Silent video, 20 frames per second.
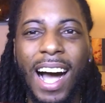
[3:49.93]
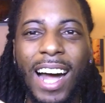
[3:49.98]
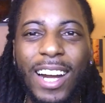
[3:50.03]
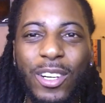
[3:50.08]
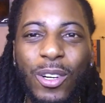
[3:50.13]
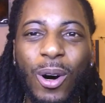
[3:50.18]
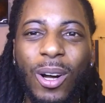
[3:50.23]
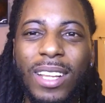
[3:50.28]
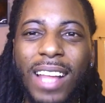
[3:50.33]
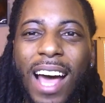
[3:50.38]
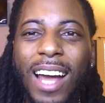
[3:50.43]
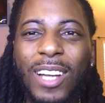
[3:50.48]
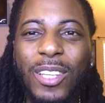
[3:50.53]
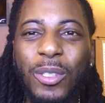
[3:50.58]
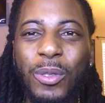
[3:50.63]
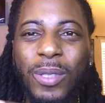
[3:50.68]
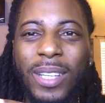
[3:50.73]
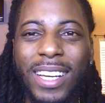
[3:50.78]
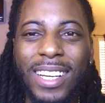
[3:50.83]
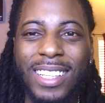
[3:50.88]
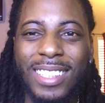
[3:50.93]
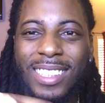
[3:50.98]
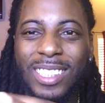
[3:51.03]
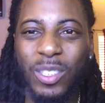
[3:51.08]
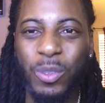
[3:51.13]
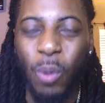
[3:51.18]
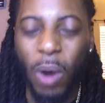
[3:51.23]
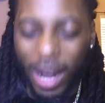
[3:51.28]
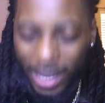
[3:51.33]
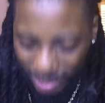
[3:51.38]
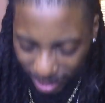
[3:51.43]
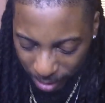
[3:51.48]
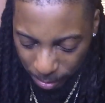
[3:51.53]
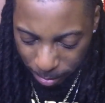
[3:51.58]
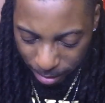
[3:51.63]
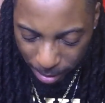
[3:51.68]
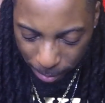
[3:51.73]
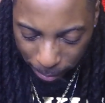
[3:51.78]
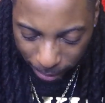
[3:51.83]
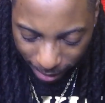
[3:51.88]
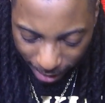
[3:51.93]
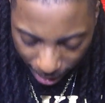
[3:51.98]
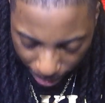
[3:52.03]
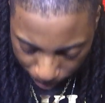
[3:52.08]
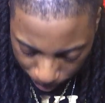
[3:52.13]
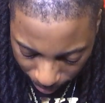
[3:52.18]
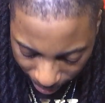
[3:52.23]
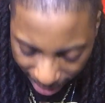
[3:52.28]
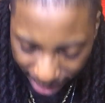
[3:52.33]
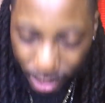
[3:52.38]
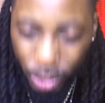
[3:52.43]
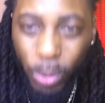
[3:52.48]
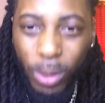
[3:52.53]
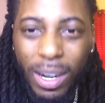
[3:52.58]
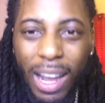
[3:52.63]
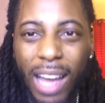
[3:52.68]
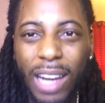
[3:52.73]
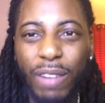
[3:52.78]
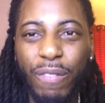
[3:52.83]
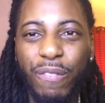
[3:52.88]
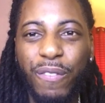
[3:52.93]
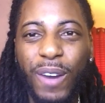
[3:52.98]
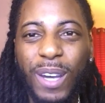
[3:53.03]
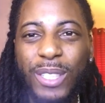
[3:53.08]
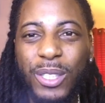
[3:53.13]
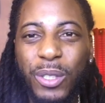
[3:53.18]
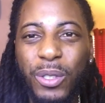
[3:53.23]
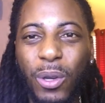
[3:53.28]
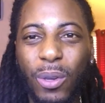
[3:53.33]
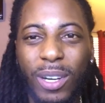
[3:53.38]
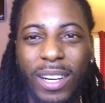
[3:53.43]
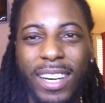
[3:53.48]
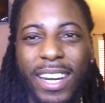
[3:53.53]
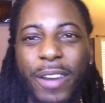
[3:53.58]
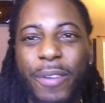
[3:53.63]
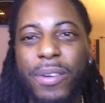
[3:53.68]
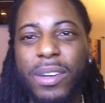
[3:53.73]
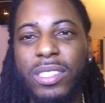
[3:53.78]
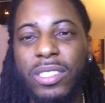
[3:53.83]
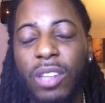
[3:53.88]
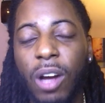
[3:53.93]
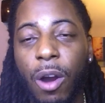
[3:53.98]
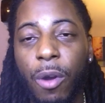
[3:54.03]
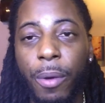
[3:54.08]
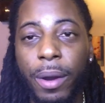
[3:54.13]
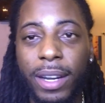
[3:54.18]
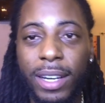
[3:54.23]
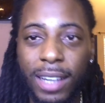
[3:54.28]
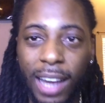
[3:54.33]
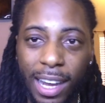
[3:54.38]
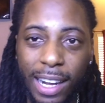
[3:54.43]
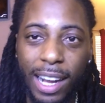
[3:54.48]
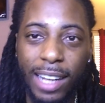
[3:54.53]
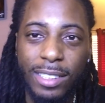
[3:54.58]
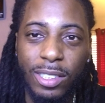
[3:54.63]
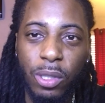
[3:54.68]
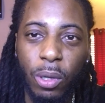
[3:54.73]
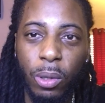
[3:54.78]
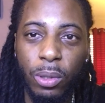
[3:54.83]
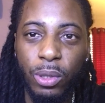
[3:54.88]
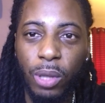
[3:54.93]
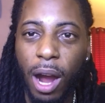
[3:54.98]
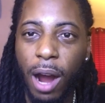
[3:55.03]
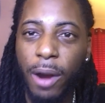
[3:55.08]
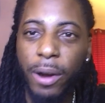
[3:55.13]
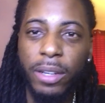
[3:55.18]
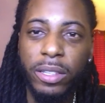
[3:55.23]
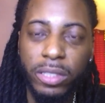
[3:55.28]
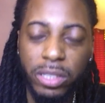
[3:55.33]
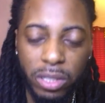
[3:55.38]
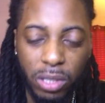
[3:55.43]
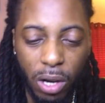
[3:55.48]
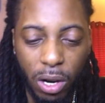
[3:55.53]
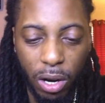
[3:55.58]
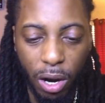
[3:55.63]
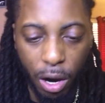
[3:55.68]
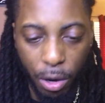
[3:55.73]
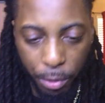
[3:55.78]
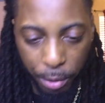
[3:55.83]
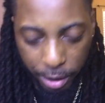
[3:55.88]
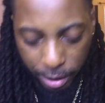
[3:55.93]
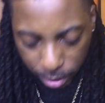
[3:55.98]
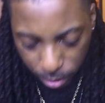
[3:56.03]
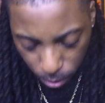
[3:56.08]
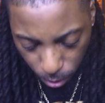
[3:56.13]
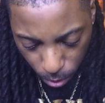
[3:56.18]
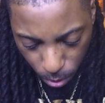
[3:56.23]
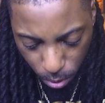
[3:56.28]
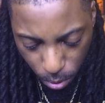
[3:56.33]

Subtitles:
I know a lot of you niggas is watching me and be like, Bless One, how the fuck you know the lyrics already? Like I told you, I heard this song already.